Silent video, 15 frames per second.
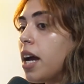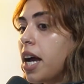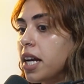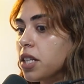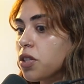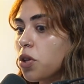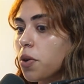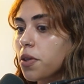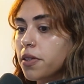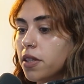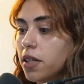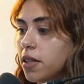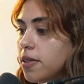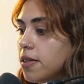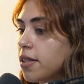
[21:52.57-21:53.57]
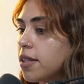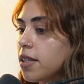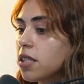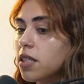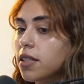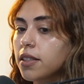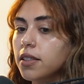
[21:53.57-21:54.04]
And so it's a
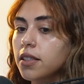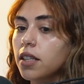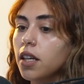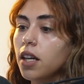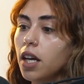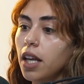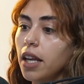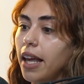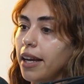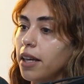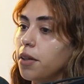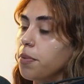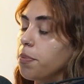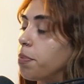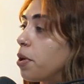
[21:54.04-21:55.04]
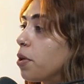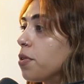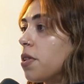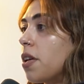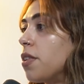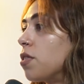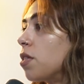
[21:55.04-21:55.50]
consistent like
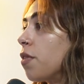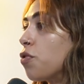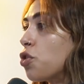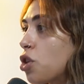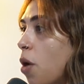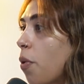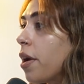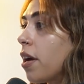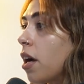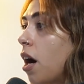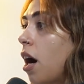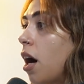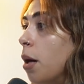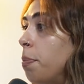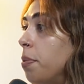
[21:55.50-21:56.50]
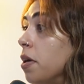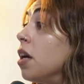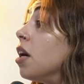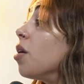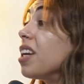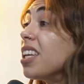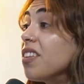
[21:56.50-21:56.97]
process of showing up
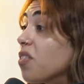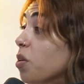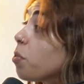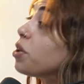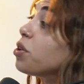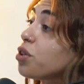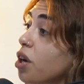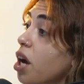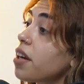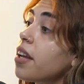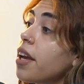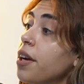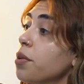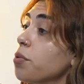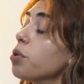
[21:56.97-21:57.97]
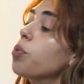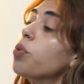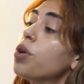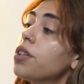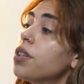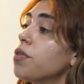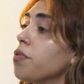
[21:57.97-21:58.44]
even when you're not getting
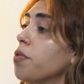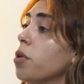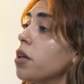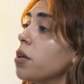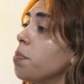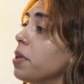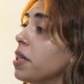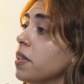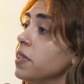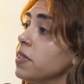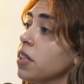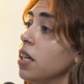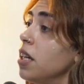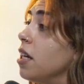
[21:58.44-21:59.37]
rewarded for it, because